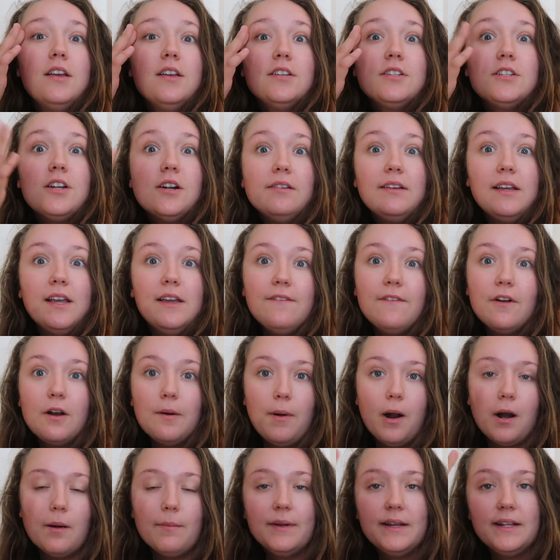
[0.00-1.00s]
start looking for
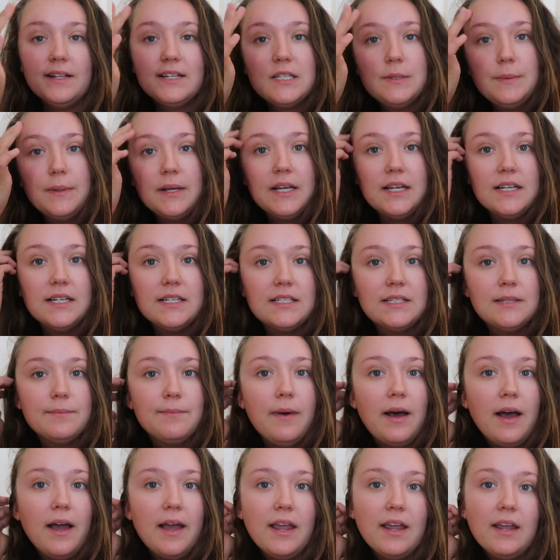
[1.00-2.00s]
apartments because
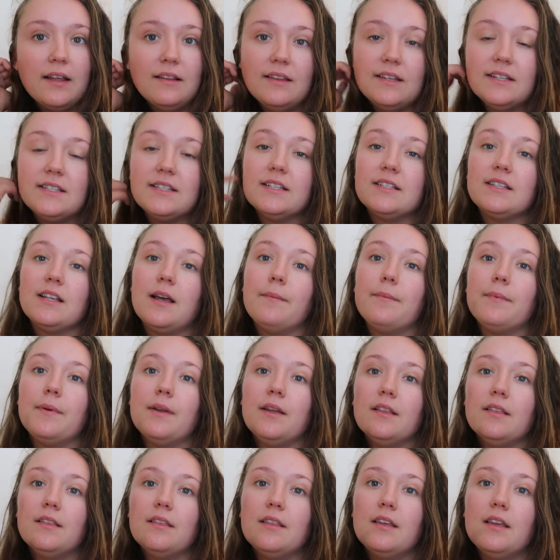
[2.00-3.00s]
my lease is up
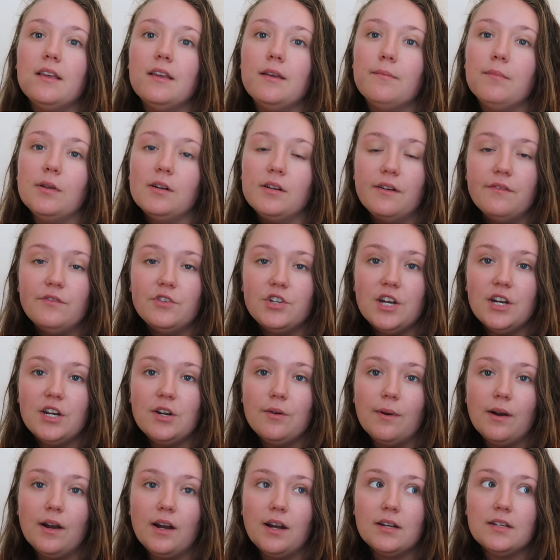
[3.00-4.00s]
in the middle of
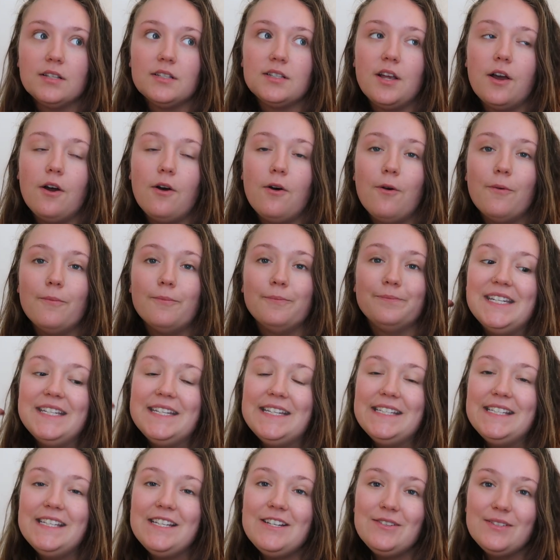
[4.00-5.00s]
January, so
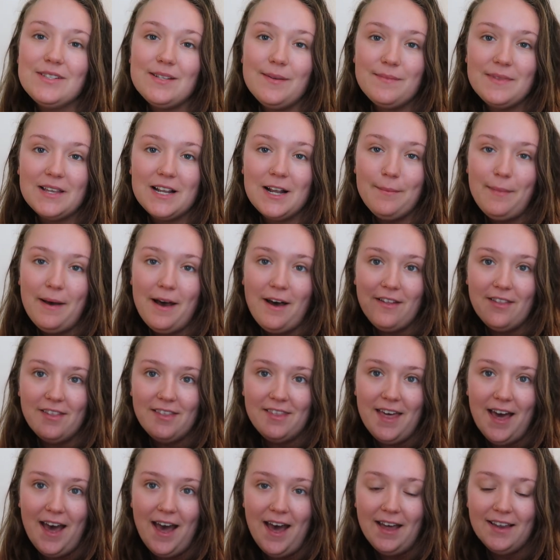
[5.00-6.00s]
need to do something about
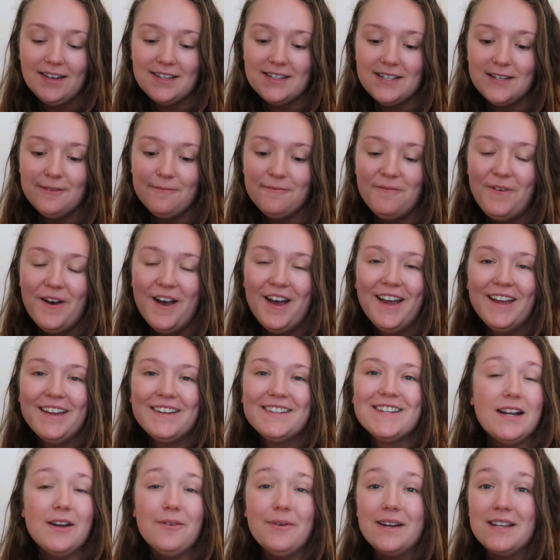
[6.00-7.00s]
that.
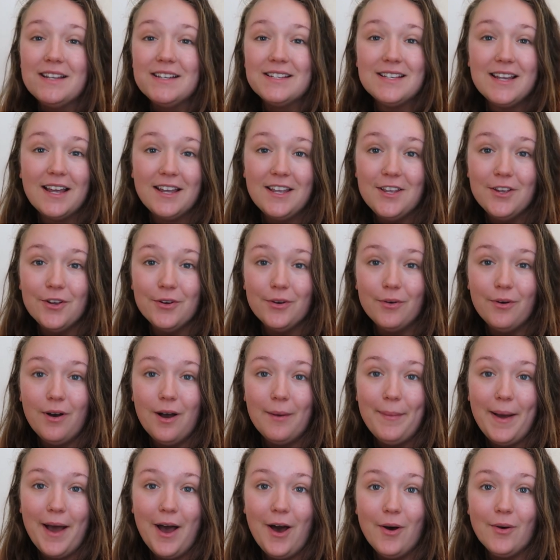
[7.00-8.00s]
But now I need to tell you
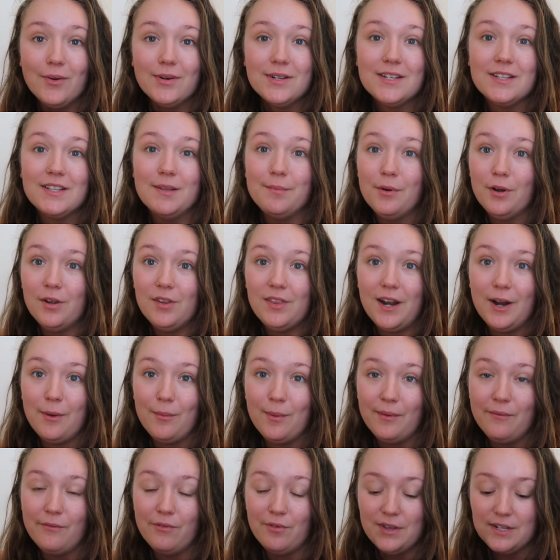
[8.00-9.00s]
about the book that I
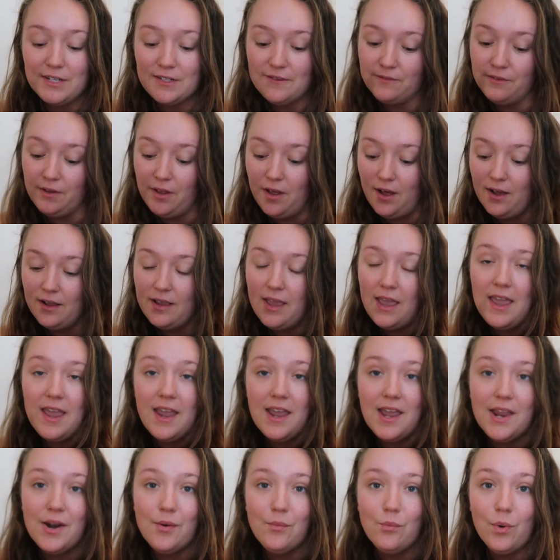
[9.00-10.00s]
read for this vlog
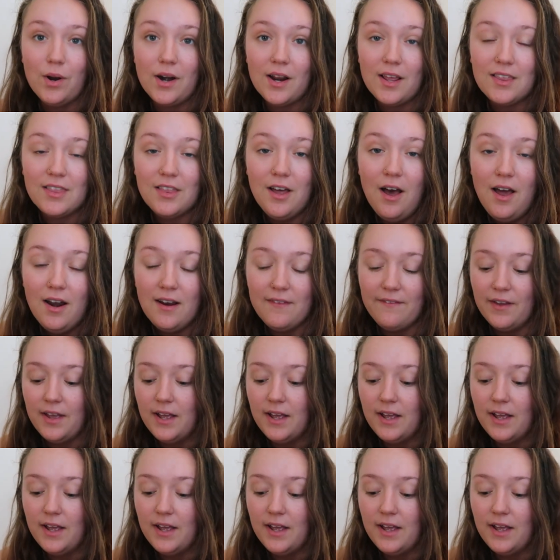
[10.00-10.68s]
and what I thought of